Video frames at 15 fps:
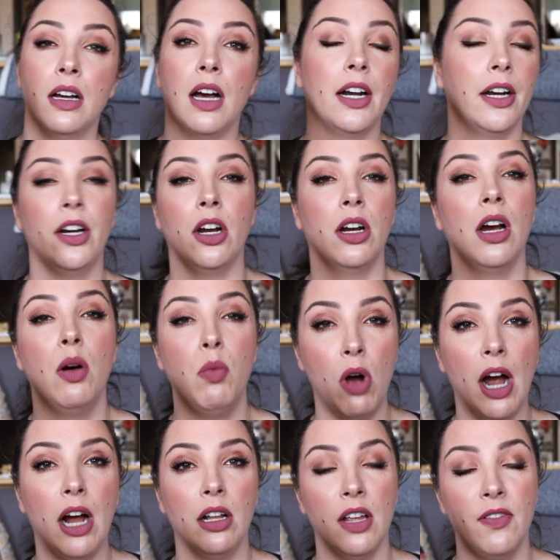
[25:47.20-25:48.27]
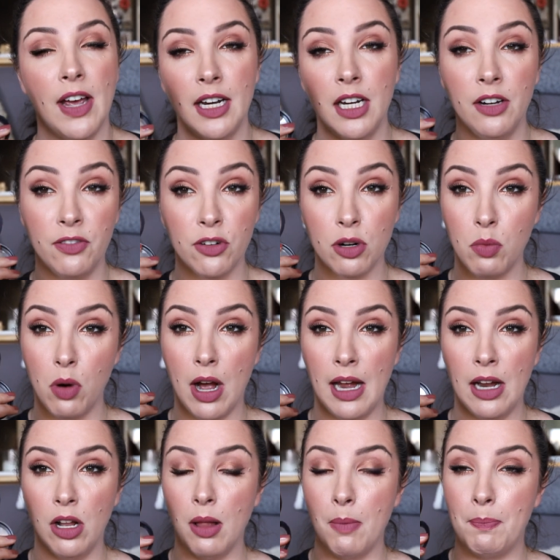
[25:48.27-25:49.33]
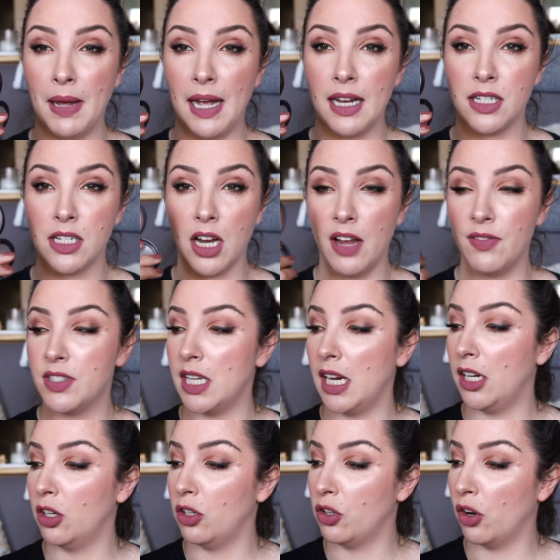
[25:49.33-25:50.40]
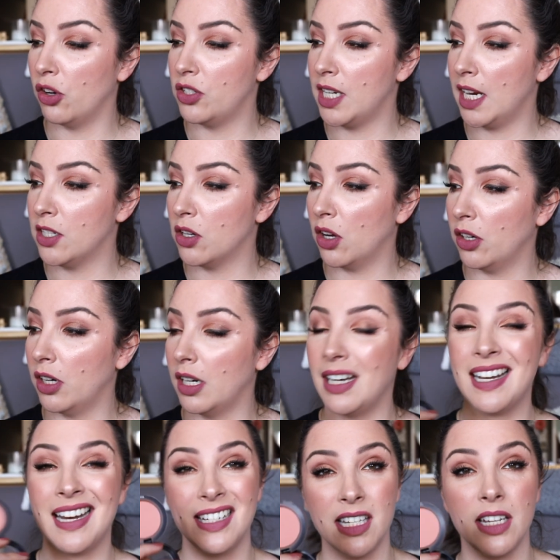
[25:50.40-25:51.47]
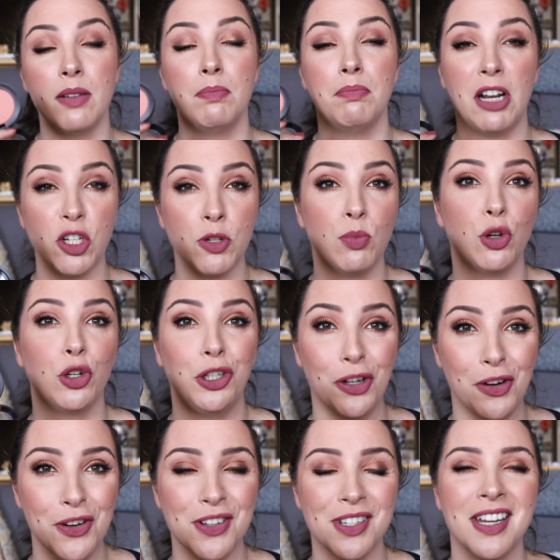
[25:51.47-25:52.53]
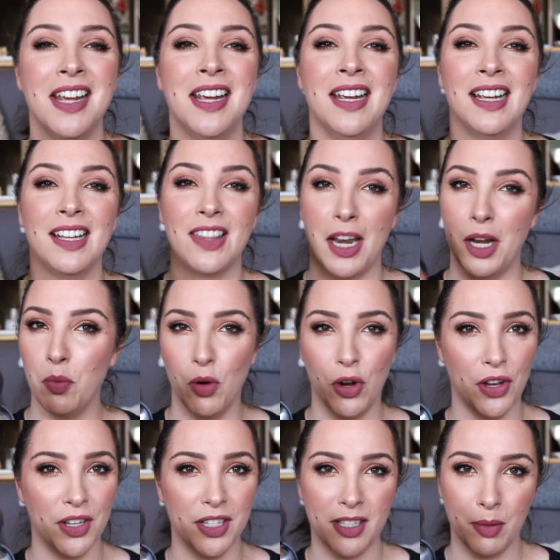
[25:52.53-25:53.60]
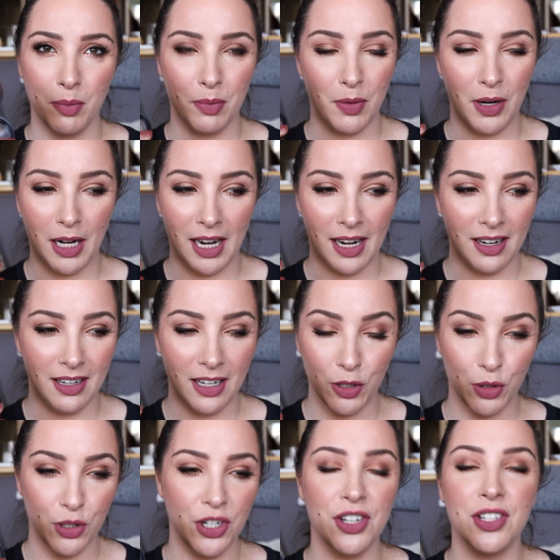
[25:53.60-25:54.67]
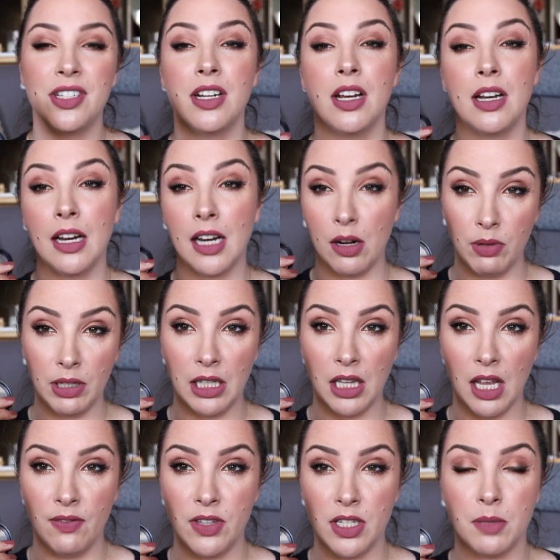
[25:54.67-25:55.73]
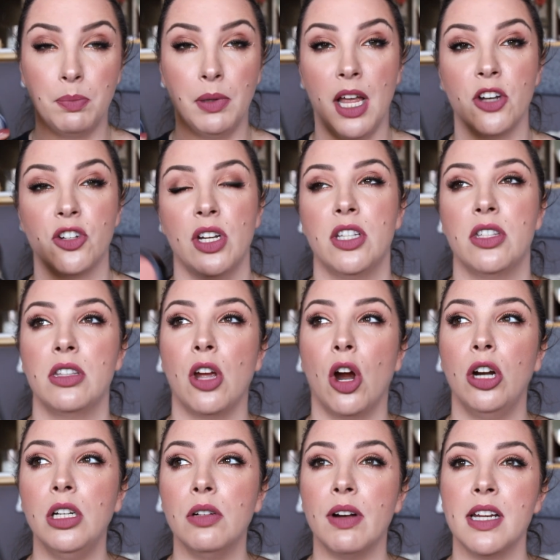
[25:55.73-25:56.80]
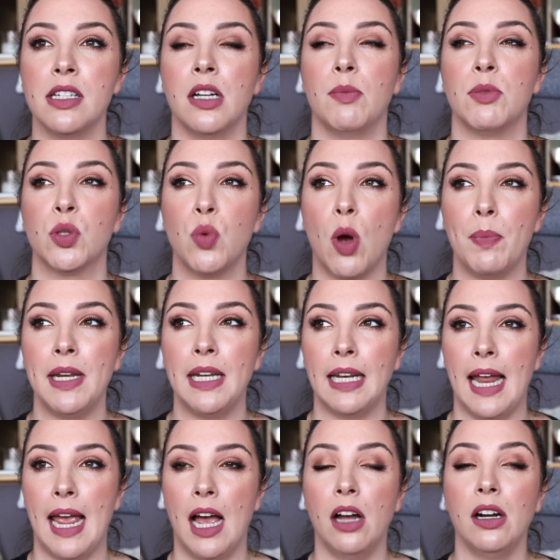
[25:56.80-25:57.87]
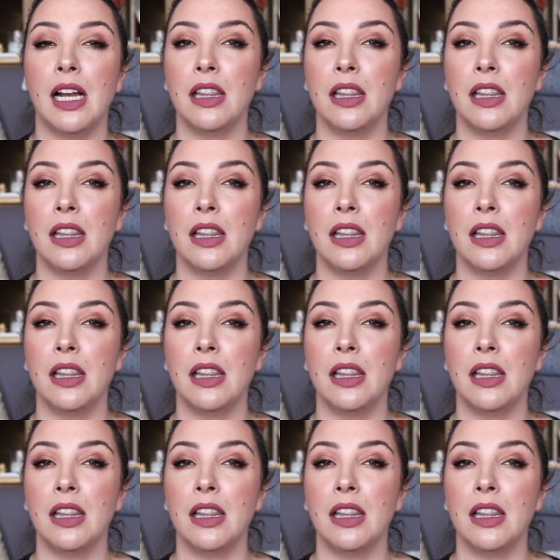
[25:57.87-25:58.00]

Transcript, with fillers: I don't know, a while. I've had it in for a while, but I've seen no dent on it. It is much more used than it was when I introduced it, and I really love this blush. It's the only reason I'm swapping it out.